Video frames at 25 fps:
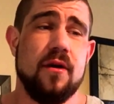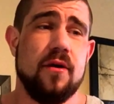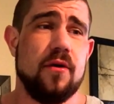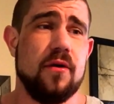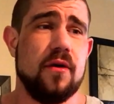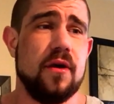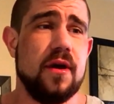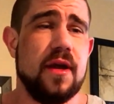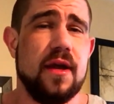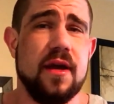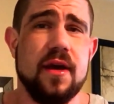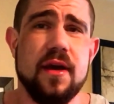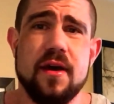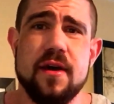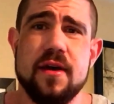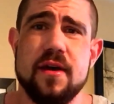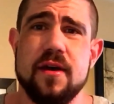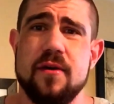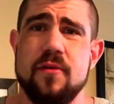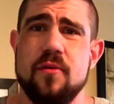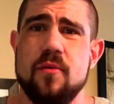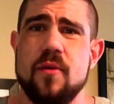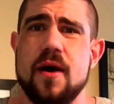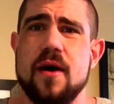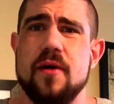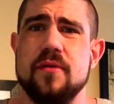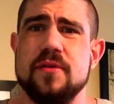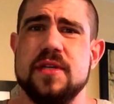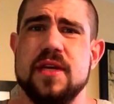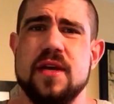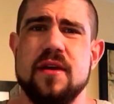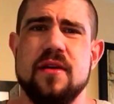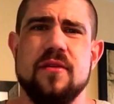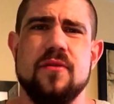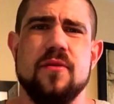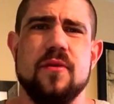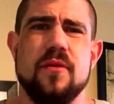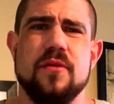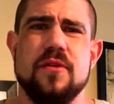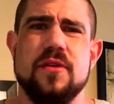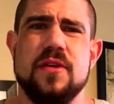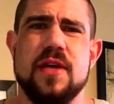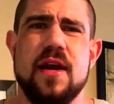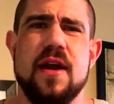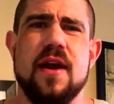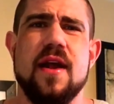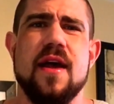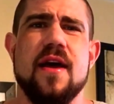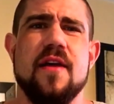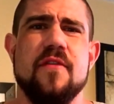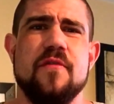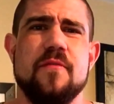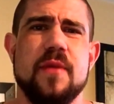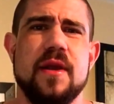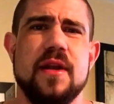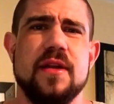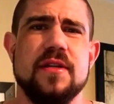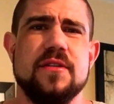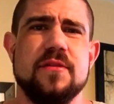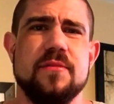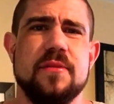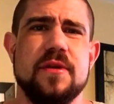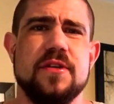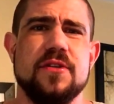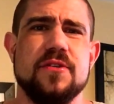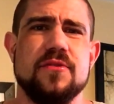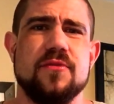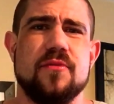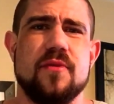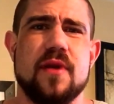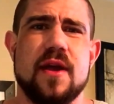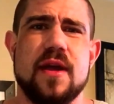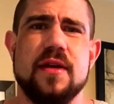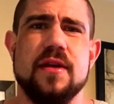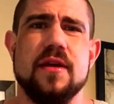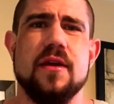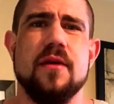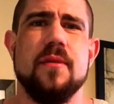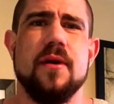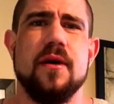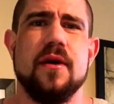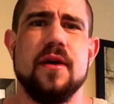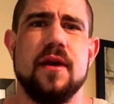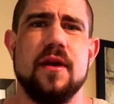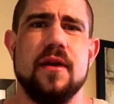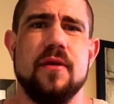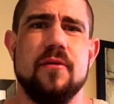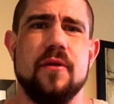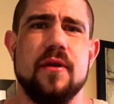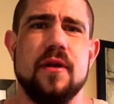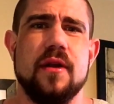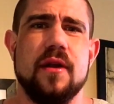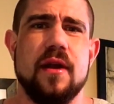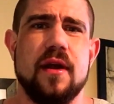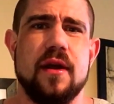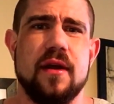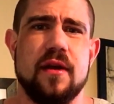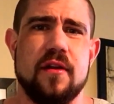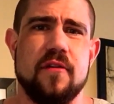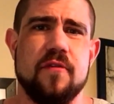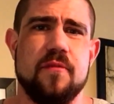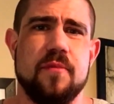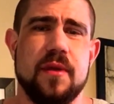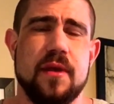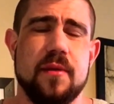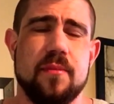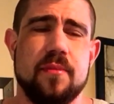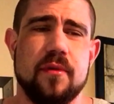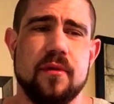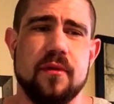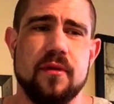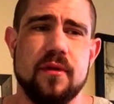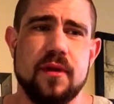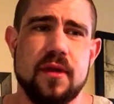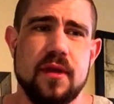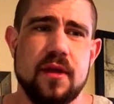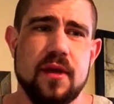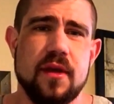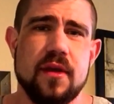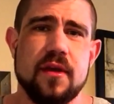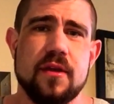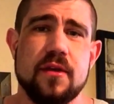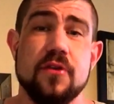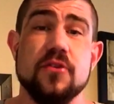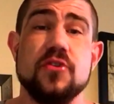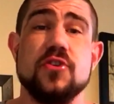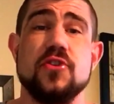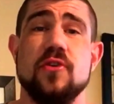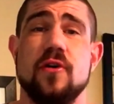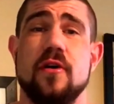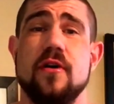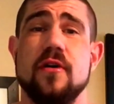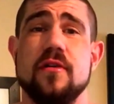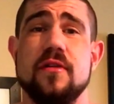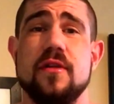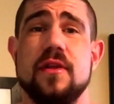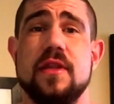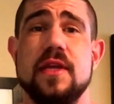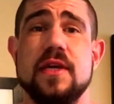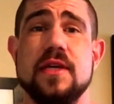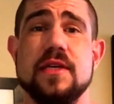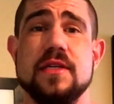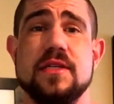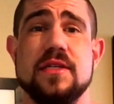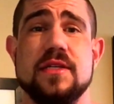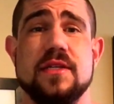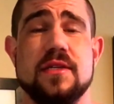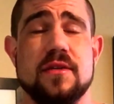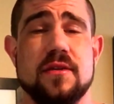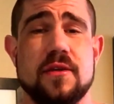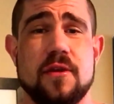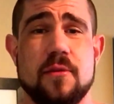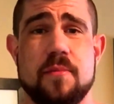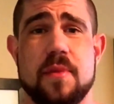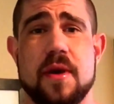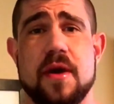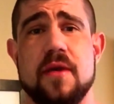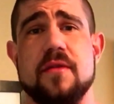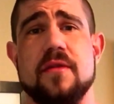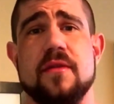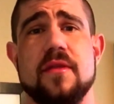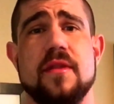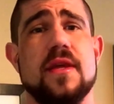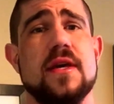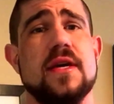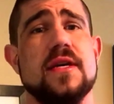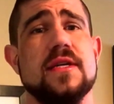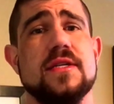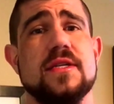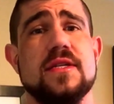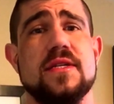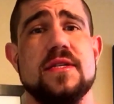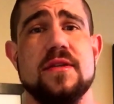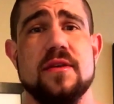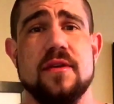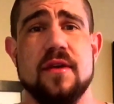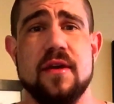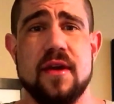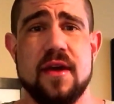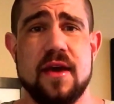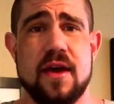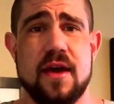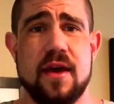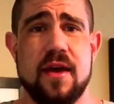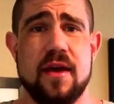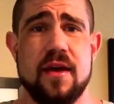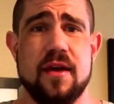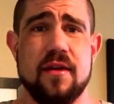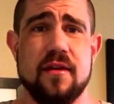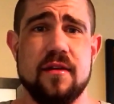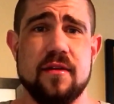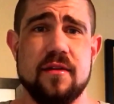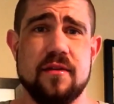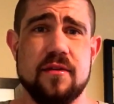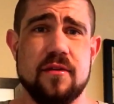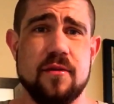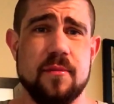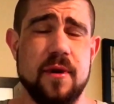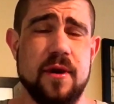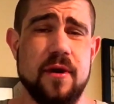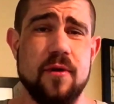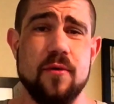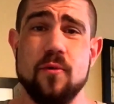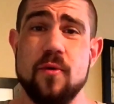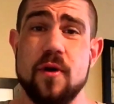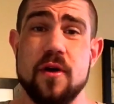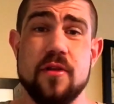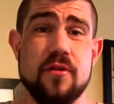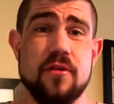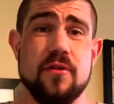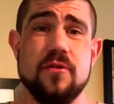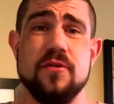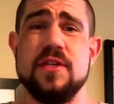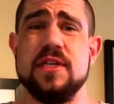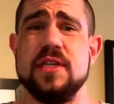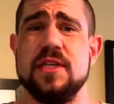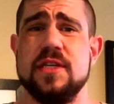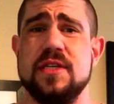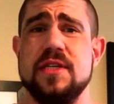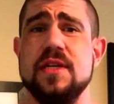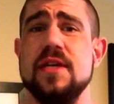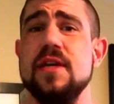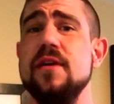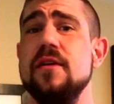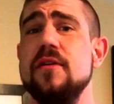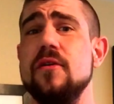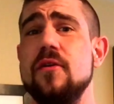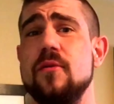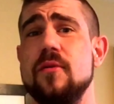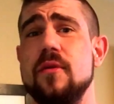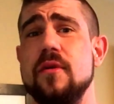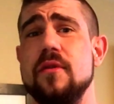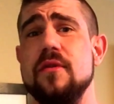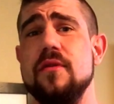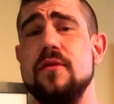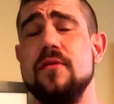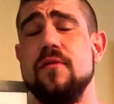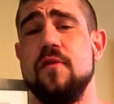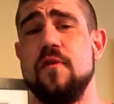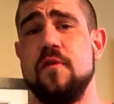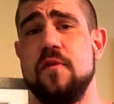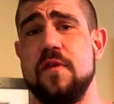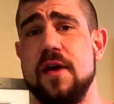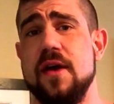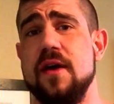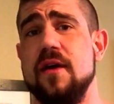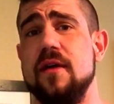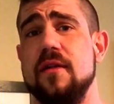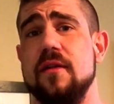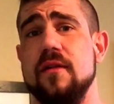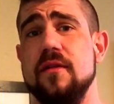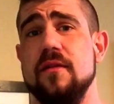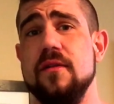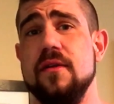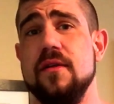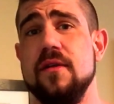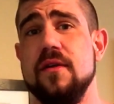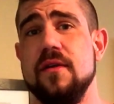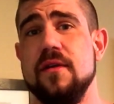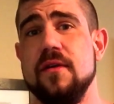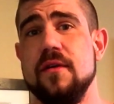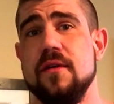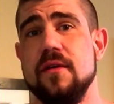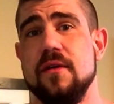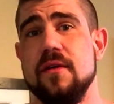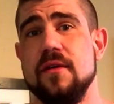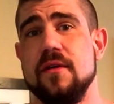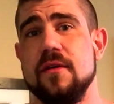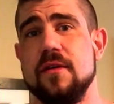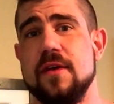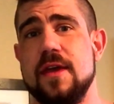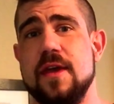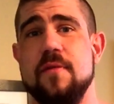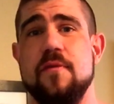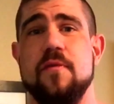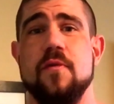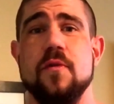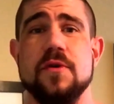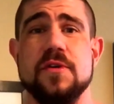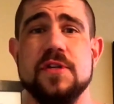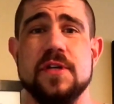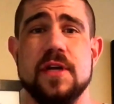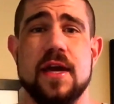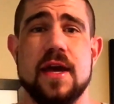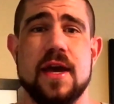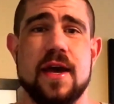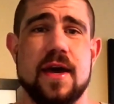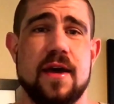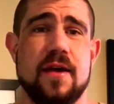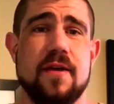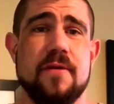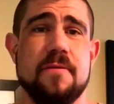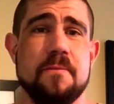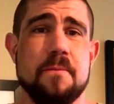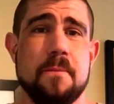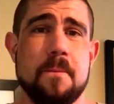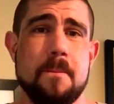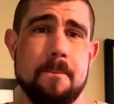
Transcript: Oy, wow, 10, 10 and a half minutes of me just ranting about getting rid of negative people. You're stronger than this, you're better than this, and no matter whether you succeed or whether you fail, keep forging ahead,